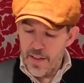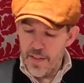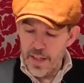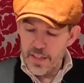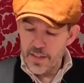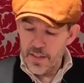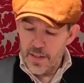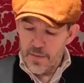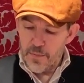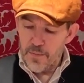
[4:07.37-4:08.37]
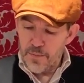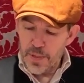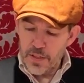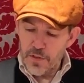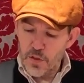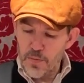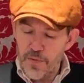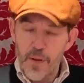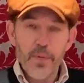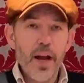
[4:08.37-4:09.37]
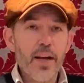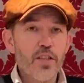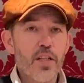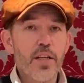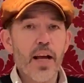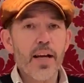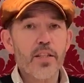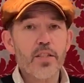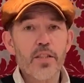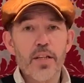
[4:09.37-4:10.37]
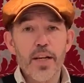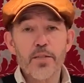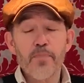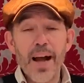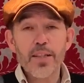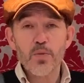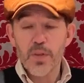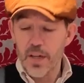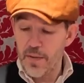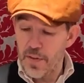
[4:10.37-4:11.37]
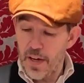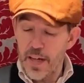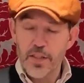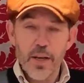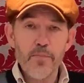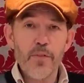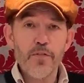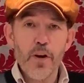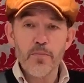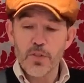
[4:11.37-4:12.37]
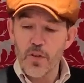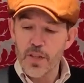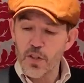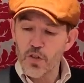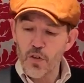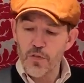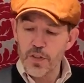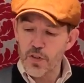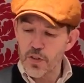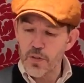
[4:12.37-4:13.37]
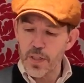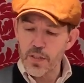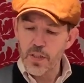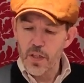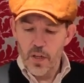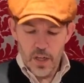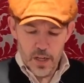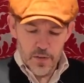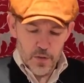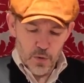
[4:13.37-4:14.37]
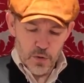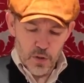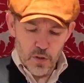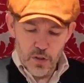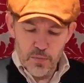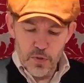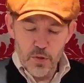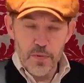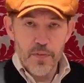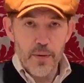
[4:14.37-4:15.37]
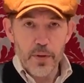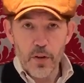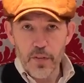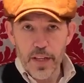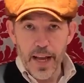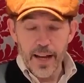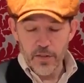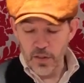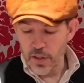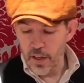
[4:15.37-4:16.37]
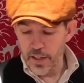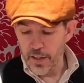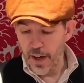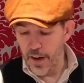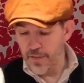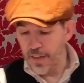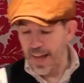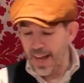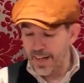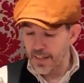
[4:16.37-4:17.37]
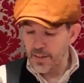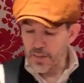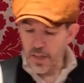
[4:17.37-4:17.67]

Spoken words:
This piece of super fabric actually has, it's backed with a temper foam, so there's a softness to it. You've also got some super fabric on the outside of the hand.